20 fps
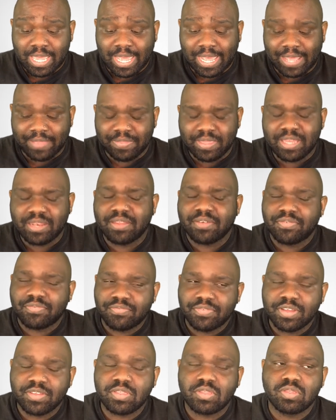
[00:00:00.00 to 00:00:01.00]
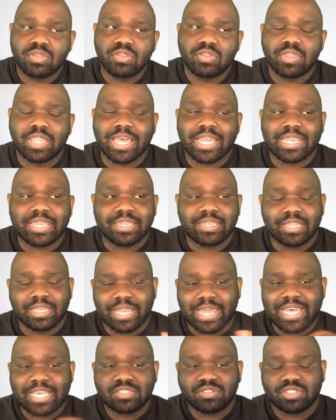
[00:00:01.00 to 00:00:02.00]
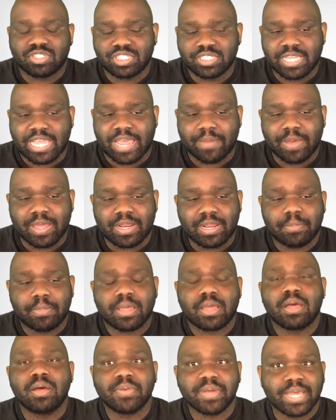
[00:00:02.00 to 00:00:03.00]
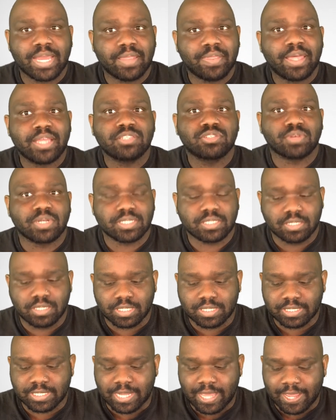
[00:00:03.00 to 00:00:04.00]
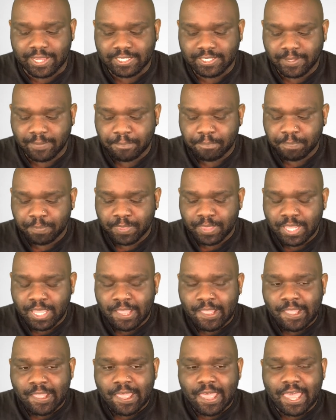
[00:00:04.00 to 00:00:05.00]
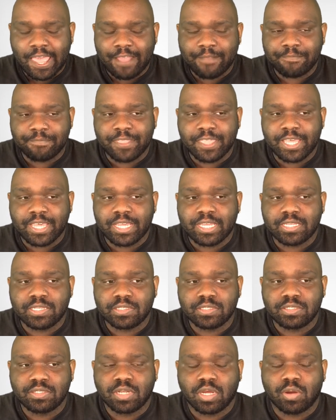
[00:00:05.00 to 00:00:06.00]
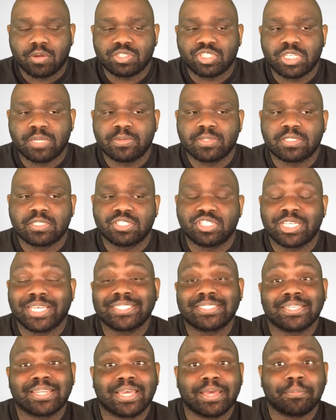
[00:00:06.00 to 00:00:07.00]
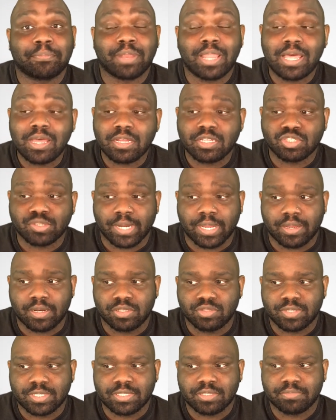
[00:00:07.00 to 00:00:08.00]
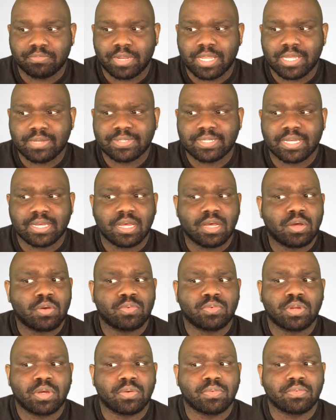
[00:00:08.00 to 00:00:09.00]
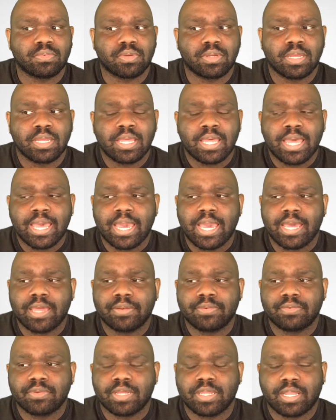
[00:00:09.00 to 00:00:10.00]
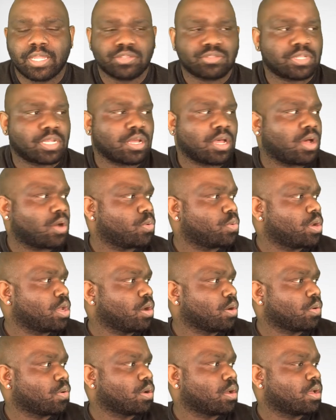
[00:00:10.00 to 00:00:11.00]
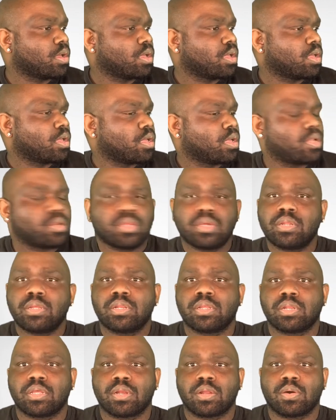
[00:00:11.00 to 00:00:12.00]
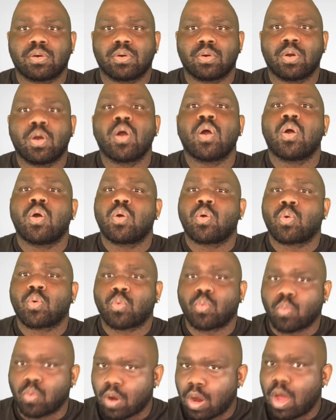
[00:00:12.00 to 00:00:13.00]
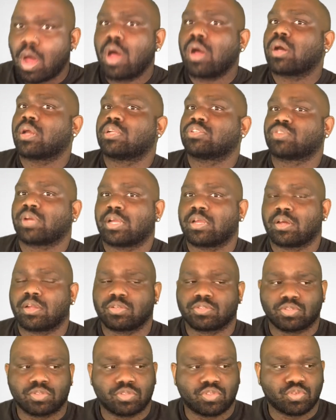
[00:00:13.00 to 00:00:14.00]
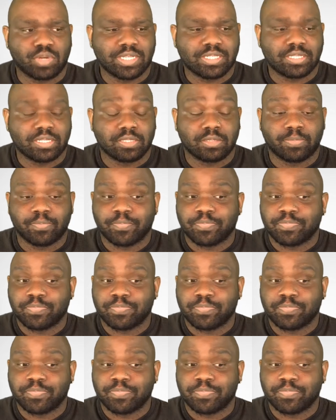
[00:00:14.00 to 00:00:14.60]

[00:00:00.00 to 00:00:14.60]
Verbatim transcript: And then the fifth, that the last dress she came out, I'm like, okay, that dress looks nice. And then, you know, she was suggesting that Blanca try on a dress, and Blanca's like, oh no. And Electra's like, oh no. No, no, no, no, no. We're all gonna try on dresses.